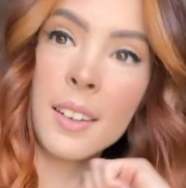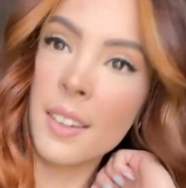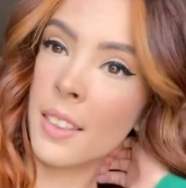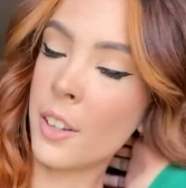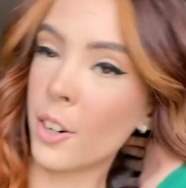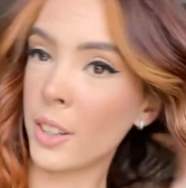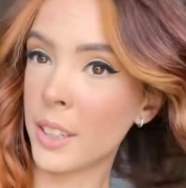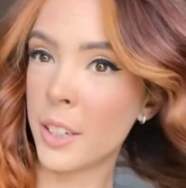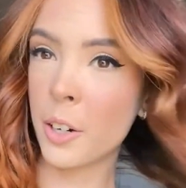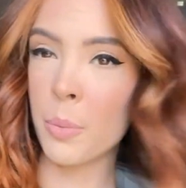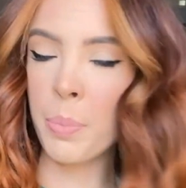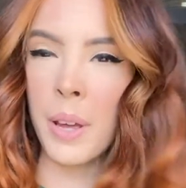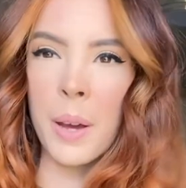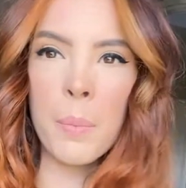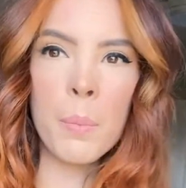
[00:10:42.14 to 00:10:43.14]
They're a little
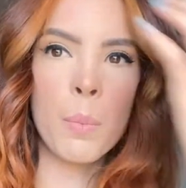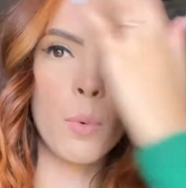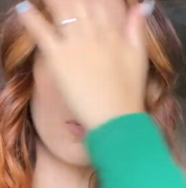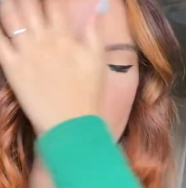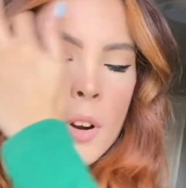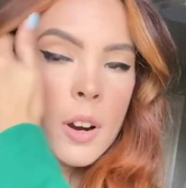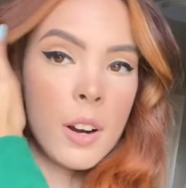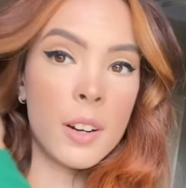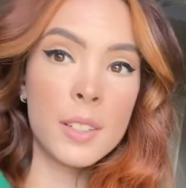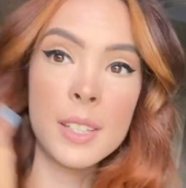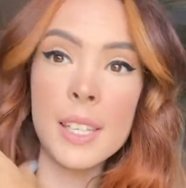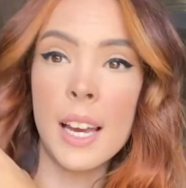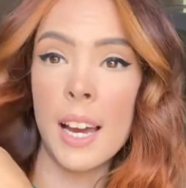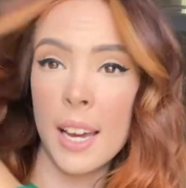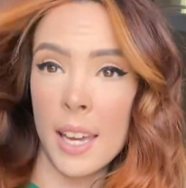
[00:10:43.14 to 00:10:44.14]
bit more
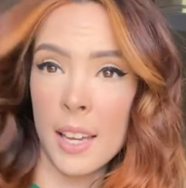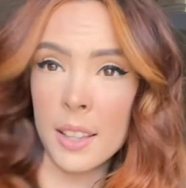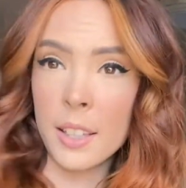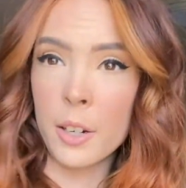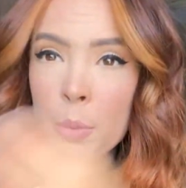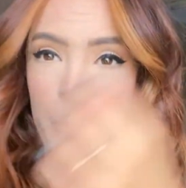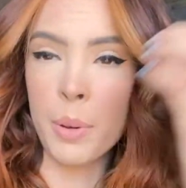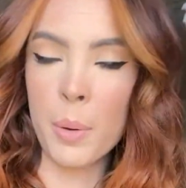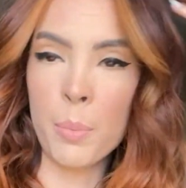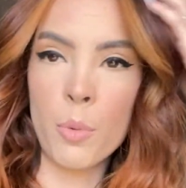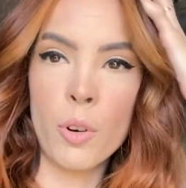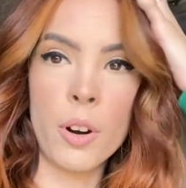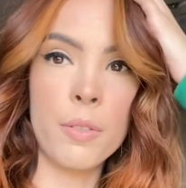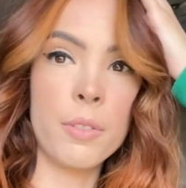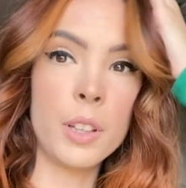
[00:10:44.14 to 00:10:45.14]
tight, a little bit
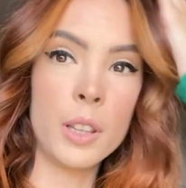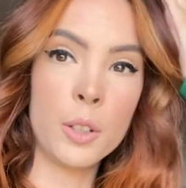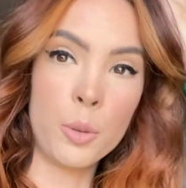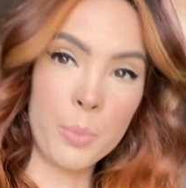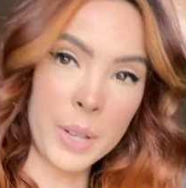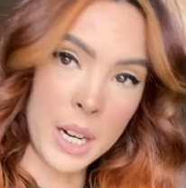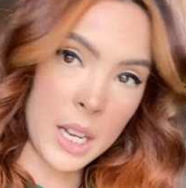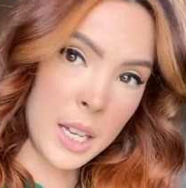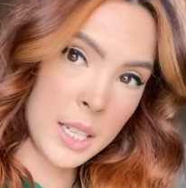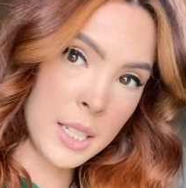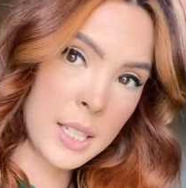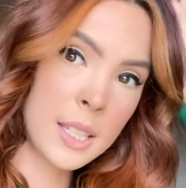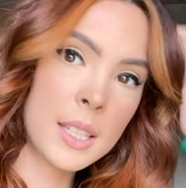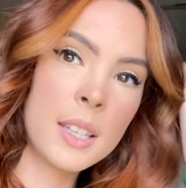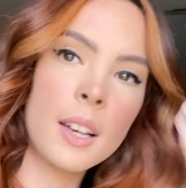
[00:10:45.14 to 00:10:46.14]
more
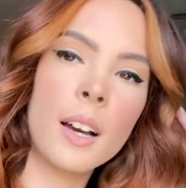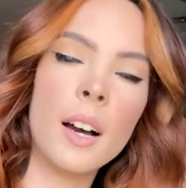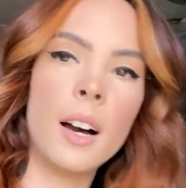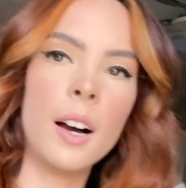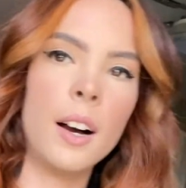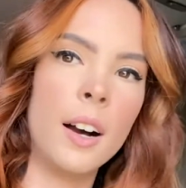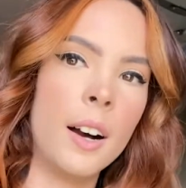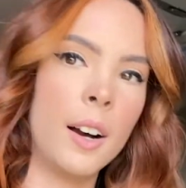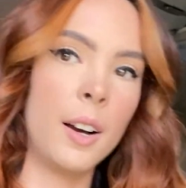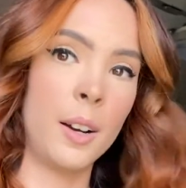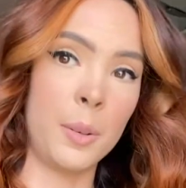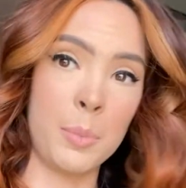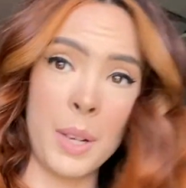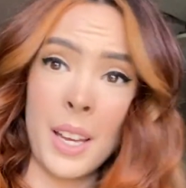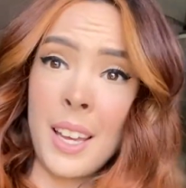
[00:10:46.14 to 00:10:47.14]
voluminous.
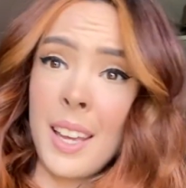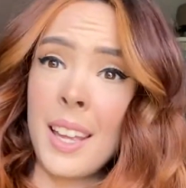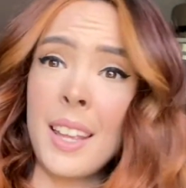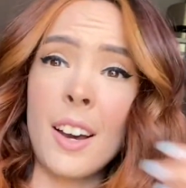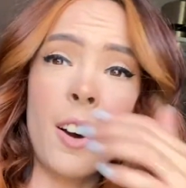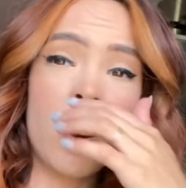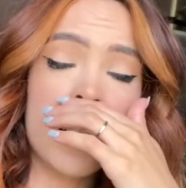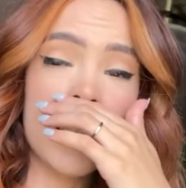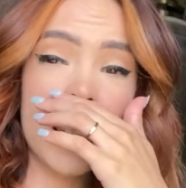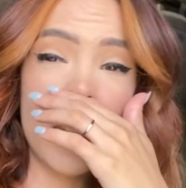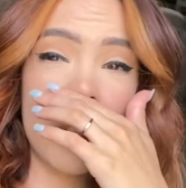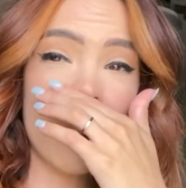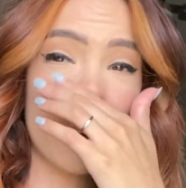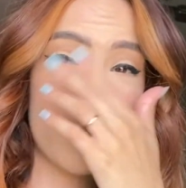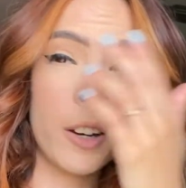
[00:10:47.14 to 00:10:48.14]
Honestly,
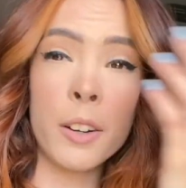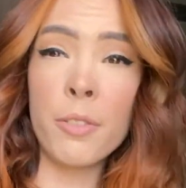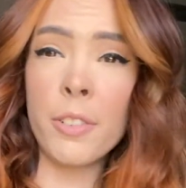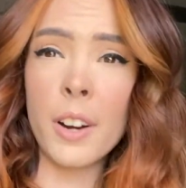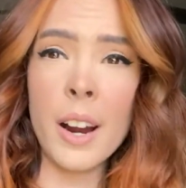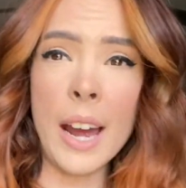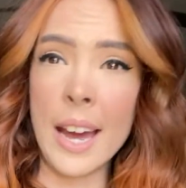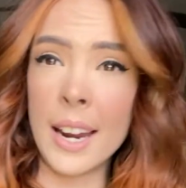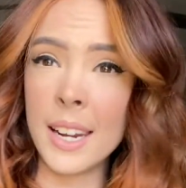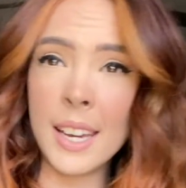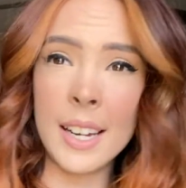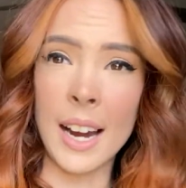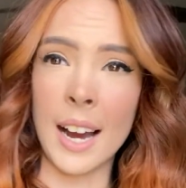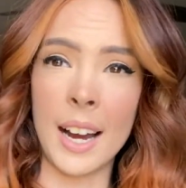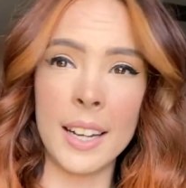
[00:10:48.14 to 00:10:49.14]
they're good for any
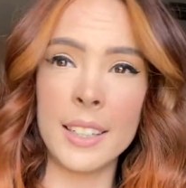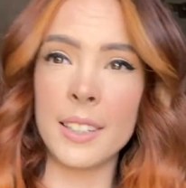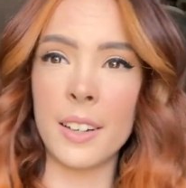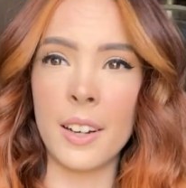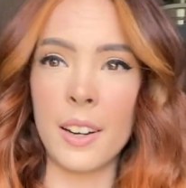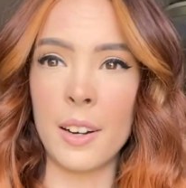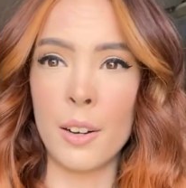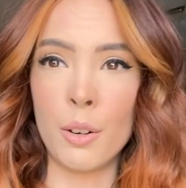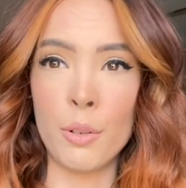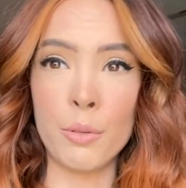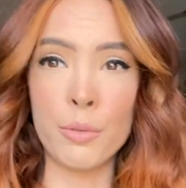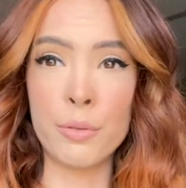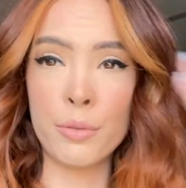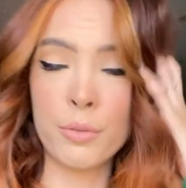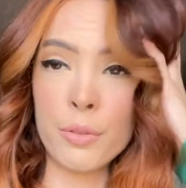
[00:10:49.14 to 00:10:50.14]
kind of
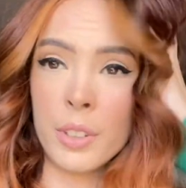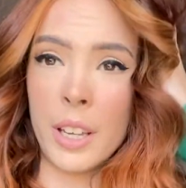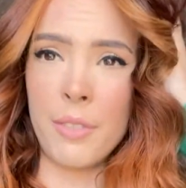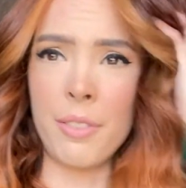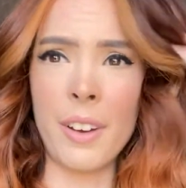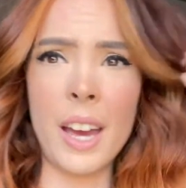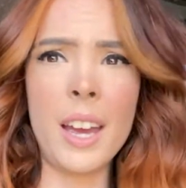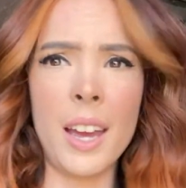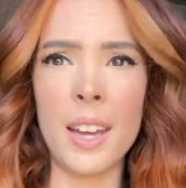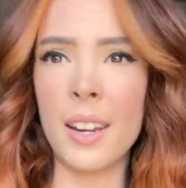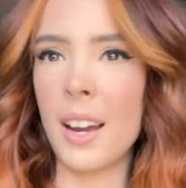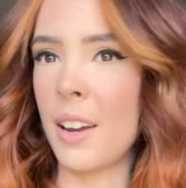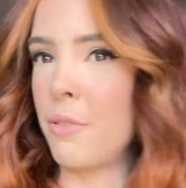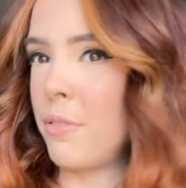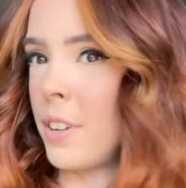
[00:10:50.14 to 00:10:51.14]
event.
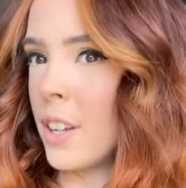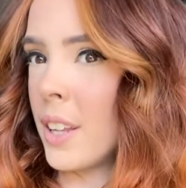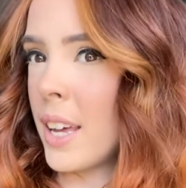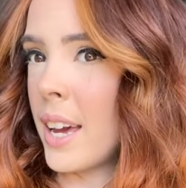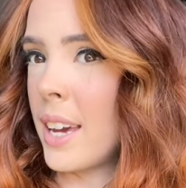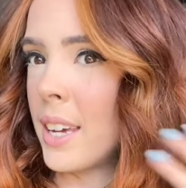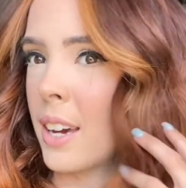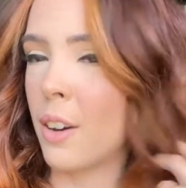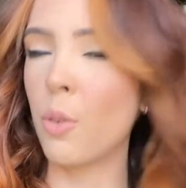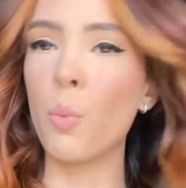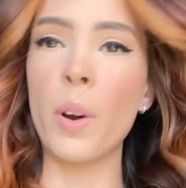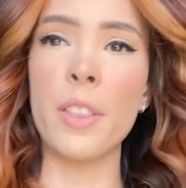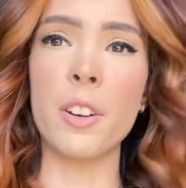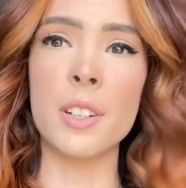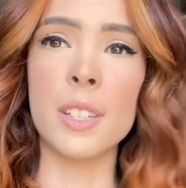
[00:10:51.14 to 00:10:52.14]
I feel like
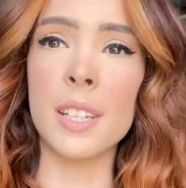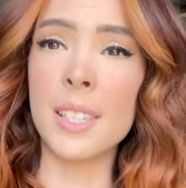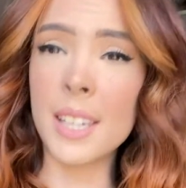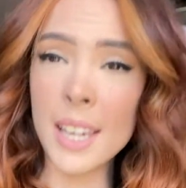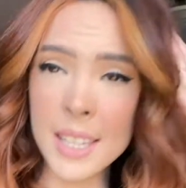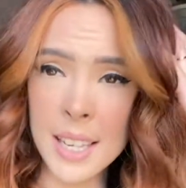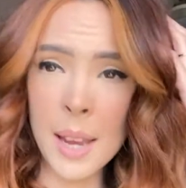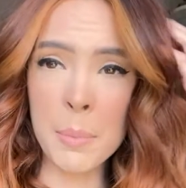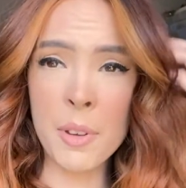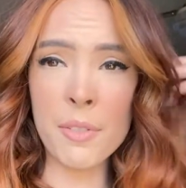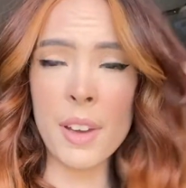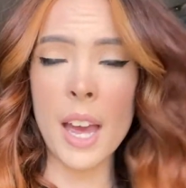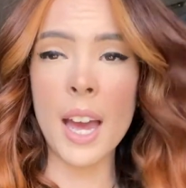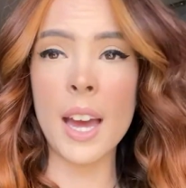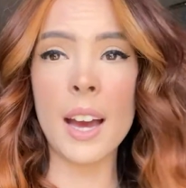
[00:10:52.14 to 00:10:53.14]
whether it's a daytime
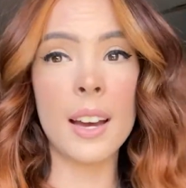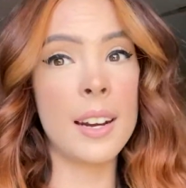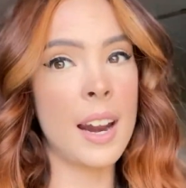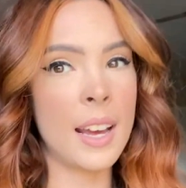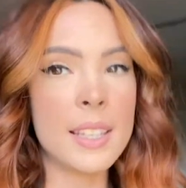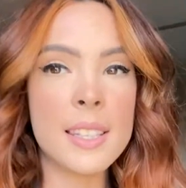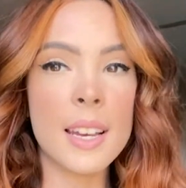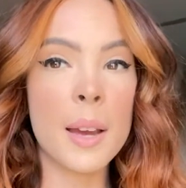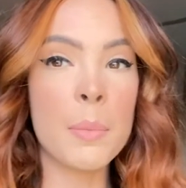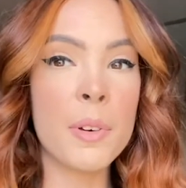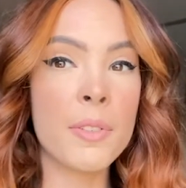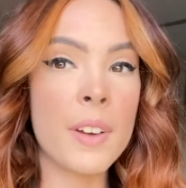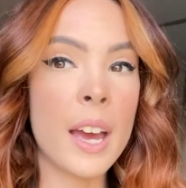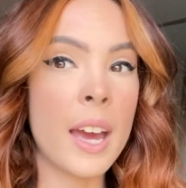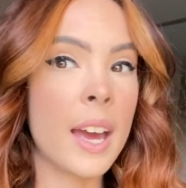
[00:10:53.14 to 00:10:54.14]
event, a nighttime
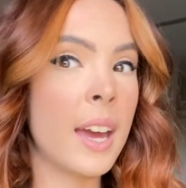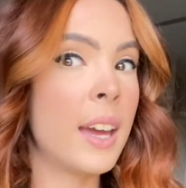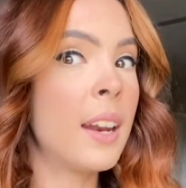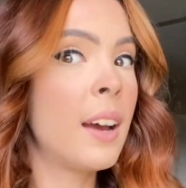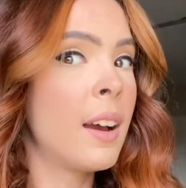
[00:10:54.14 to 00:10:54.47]
event,